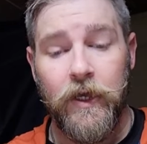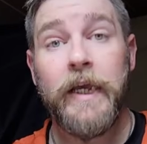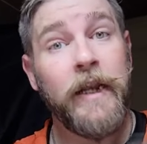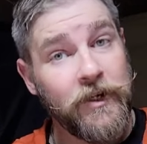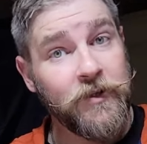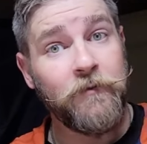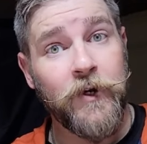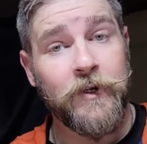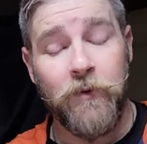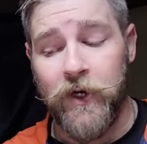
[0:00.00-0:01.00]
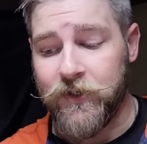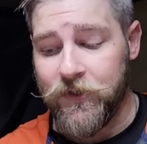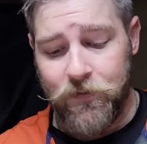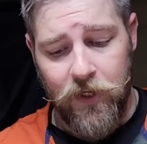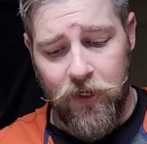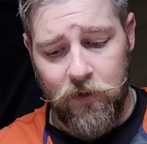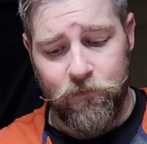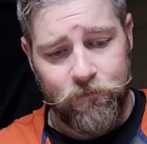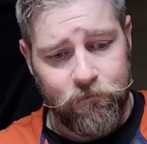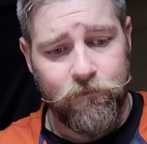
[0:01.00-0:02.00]
It actually freaking works.
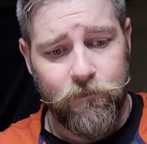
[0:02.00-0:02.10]
Um,